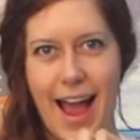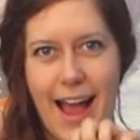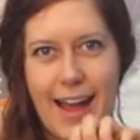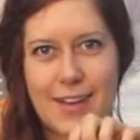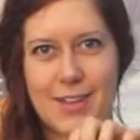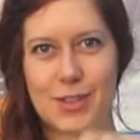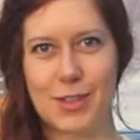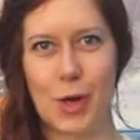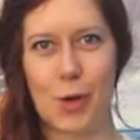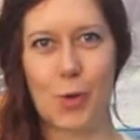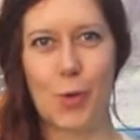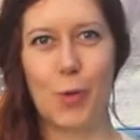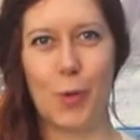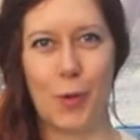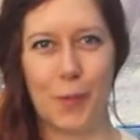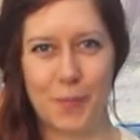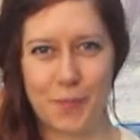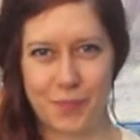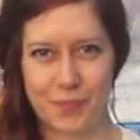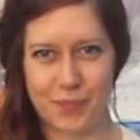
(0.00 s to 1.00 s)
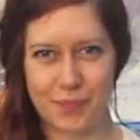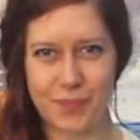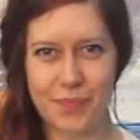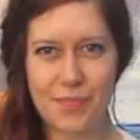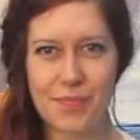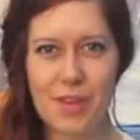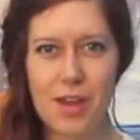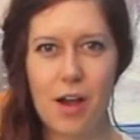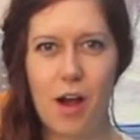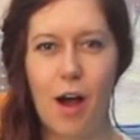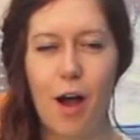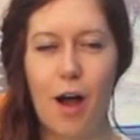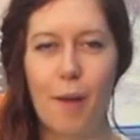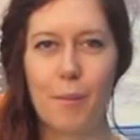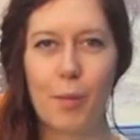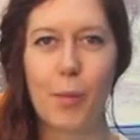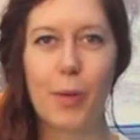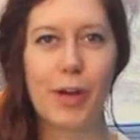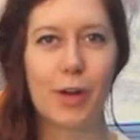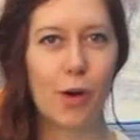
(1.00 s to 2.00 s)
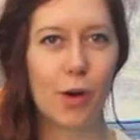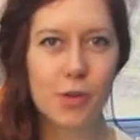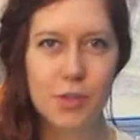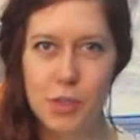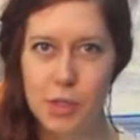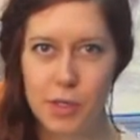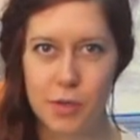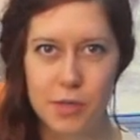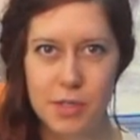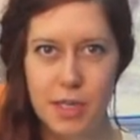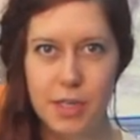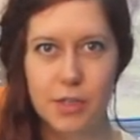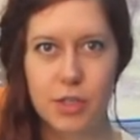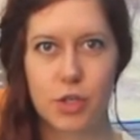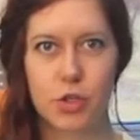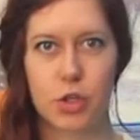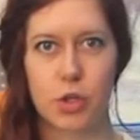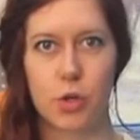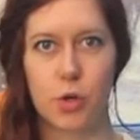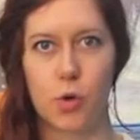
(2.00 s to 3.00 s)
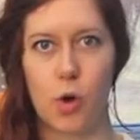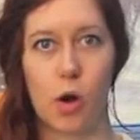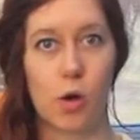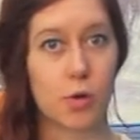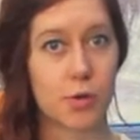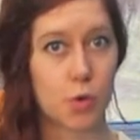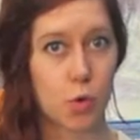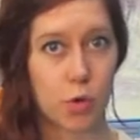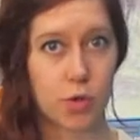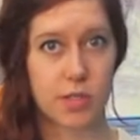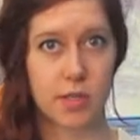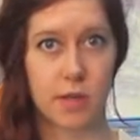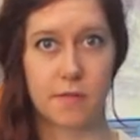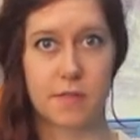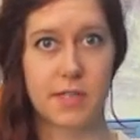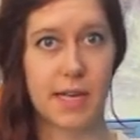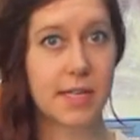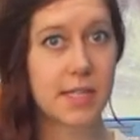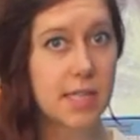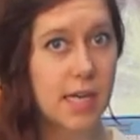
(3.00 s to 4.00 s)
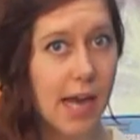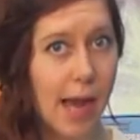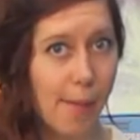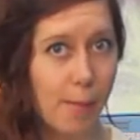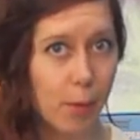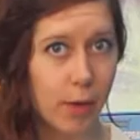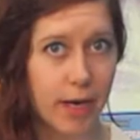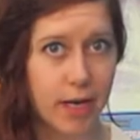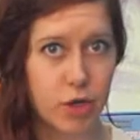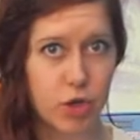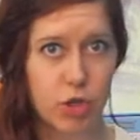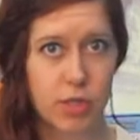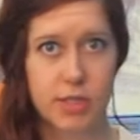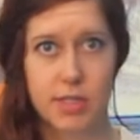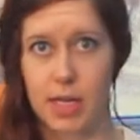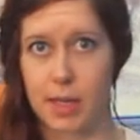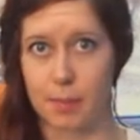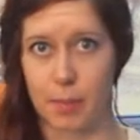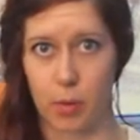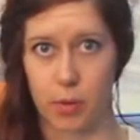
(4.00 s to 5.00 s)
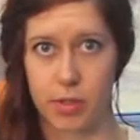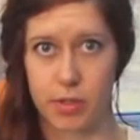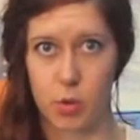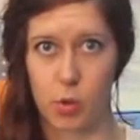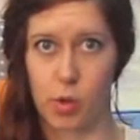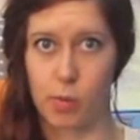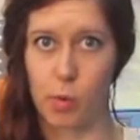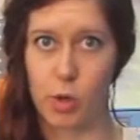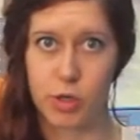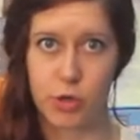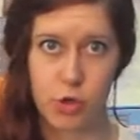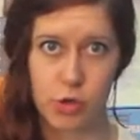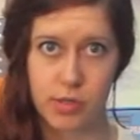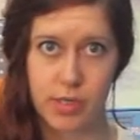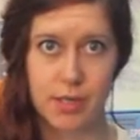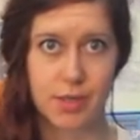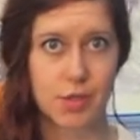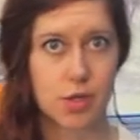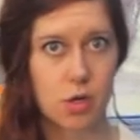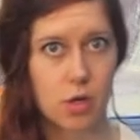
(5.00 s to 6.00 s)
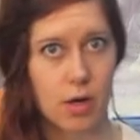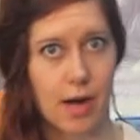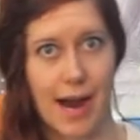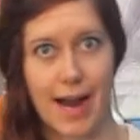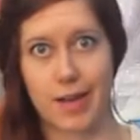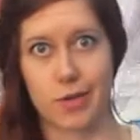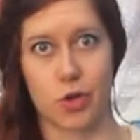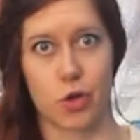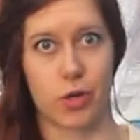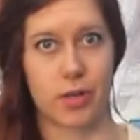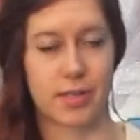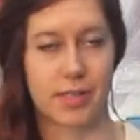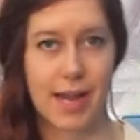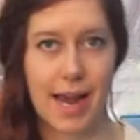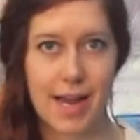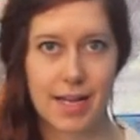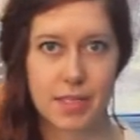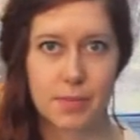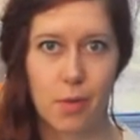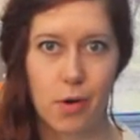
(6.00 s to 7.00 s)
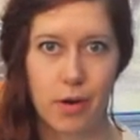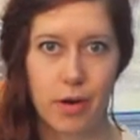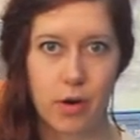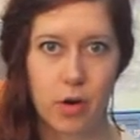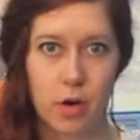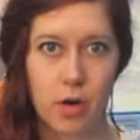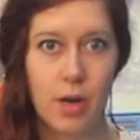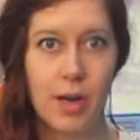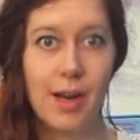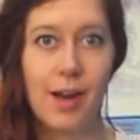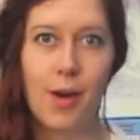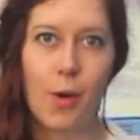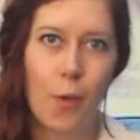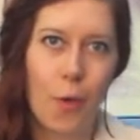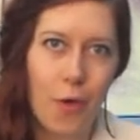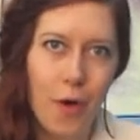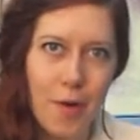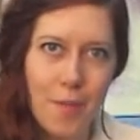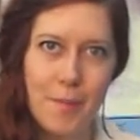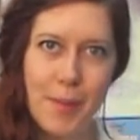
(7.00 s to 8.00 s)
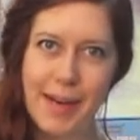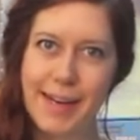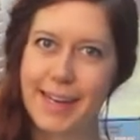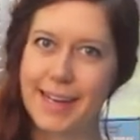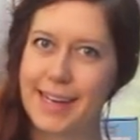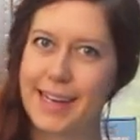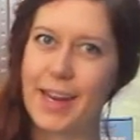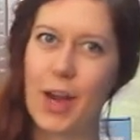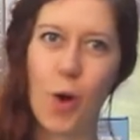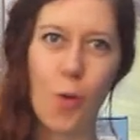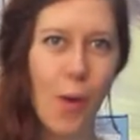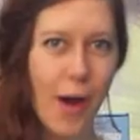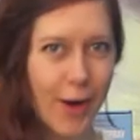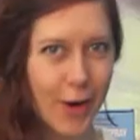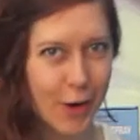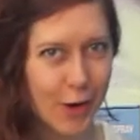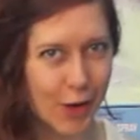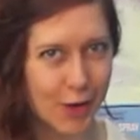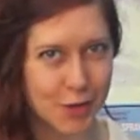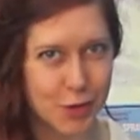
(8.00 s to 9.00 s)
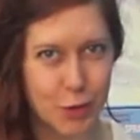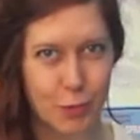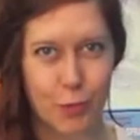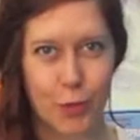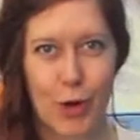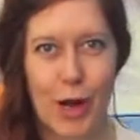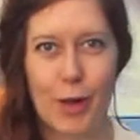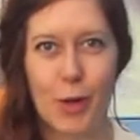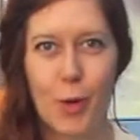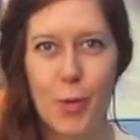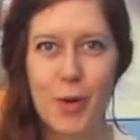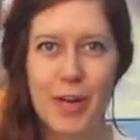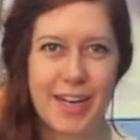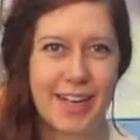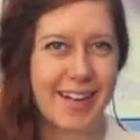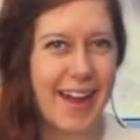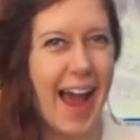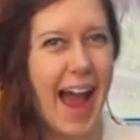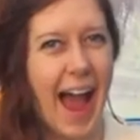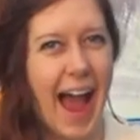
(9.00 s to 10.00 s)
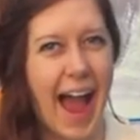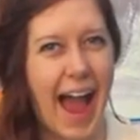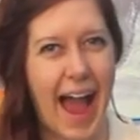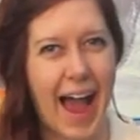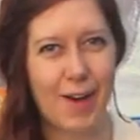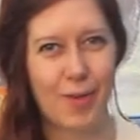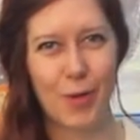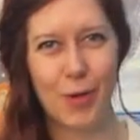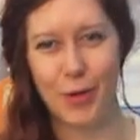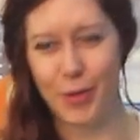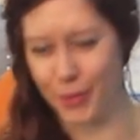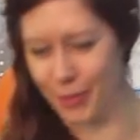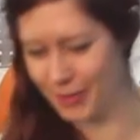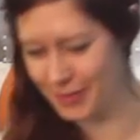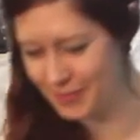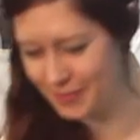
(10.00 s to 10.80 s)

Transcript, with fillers: So cool. Um, we can also use it to do all sorts of sensing applications, like build a soil moisture sensor or hazardous gas monitor, or make an EL wire costume for Halloween. Woohoo!